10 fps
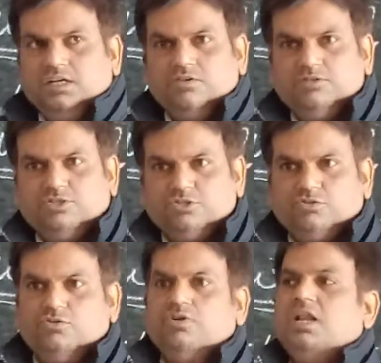which
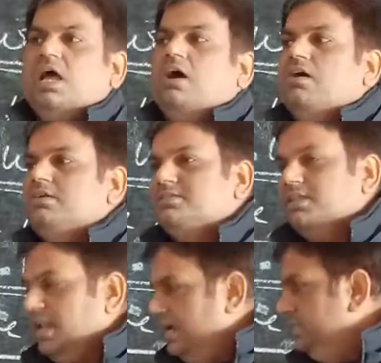roll or
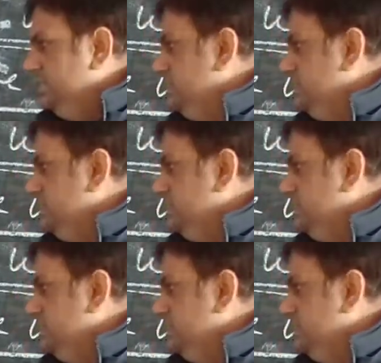slide